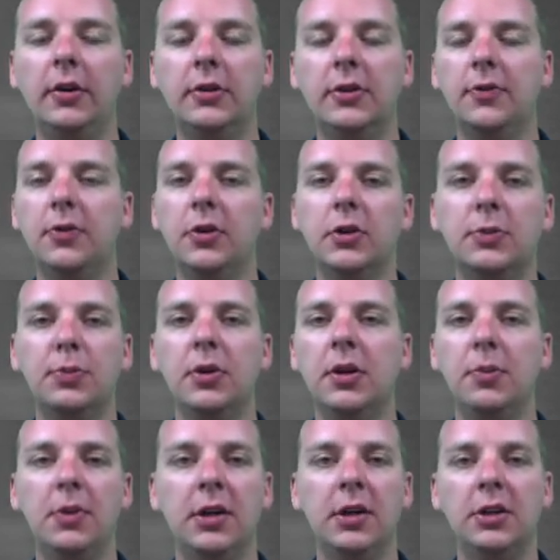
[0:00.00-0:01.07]
So if you just put
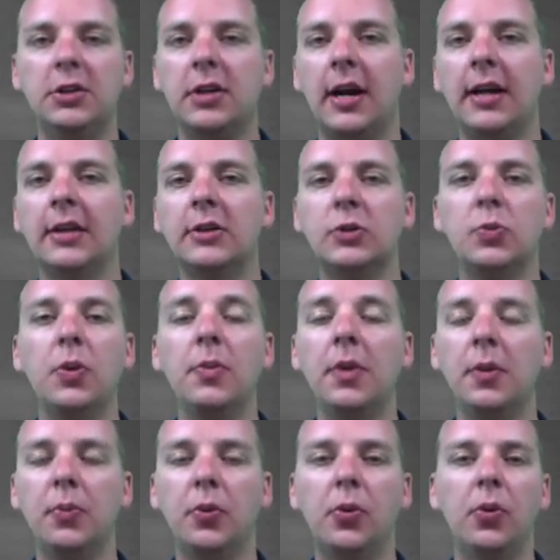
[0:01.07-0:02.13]
him in a giant
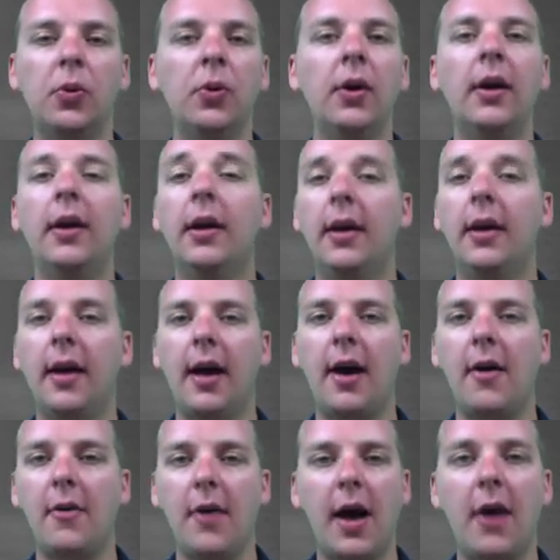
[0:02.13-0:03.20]
swimming pool,
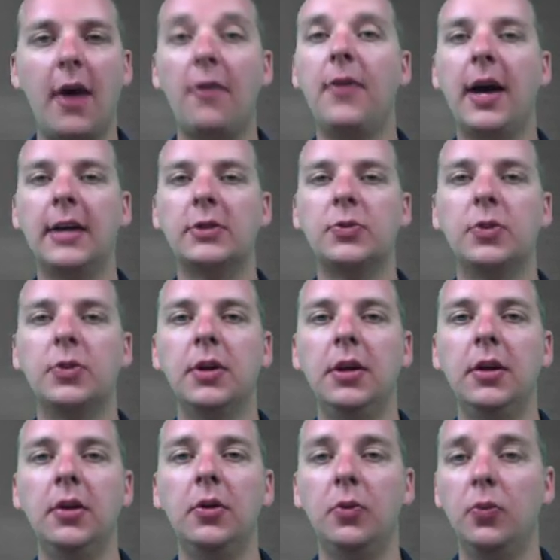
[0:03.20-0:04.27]
how, how fast would
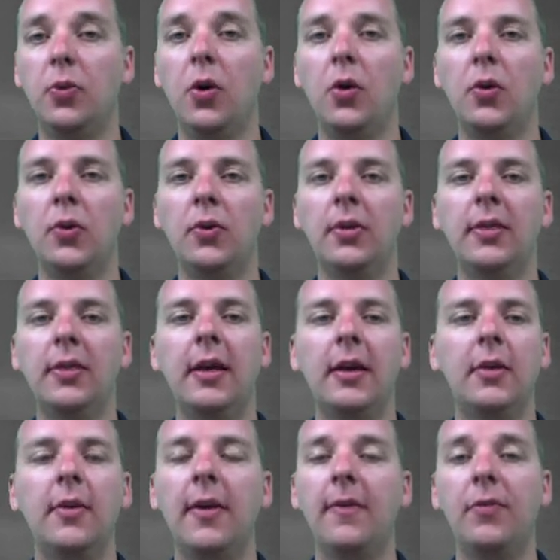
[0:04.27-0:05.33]
he row
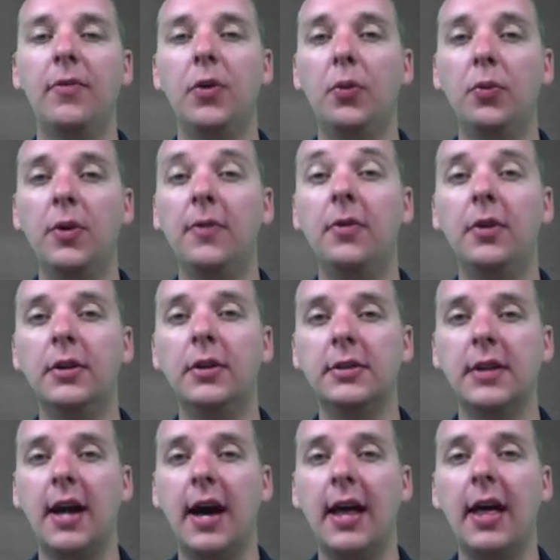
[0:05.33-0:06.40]
then if the river is
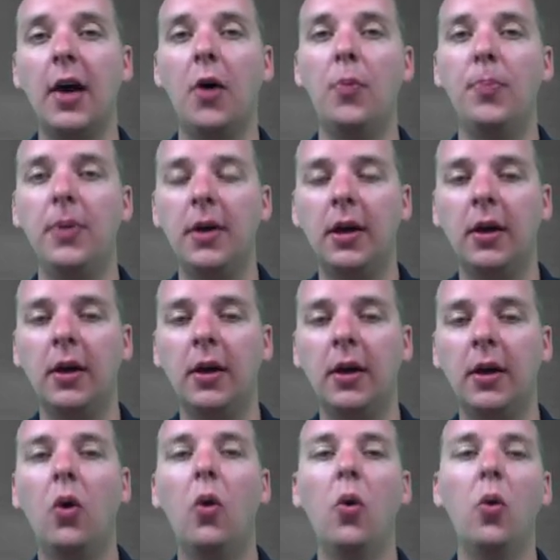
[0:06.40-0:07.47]
not helping
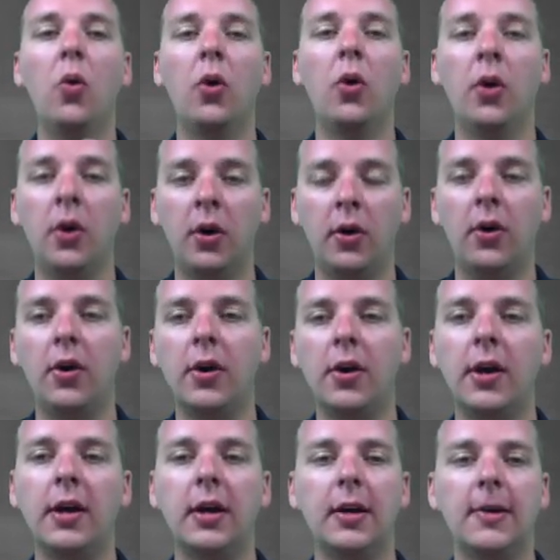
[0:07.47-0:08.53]
or
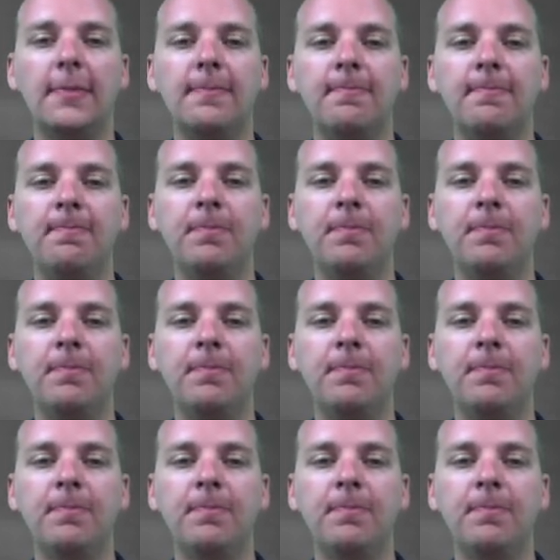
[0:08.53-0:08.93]
hurting him?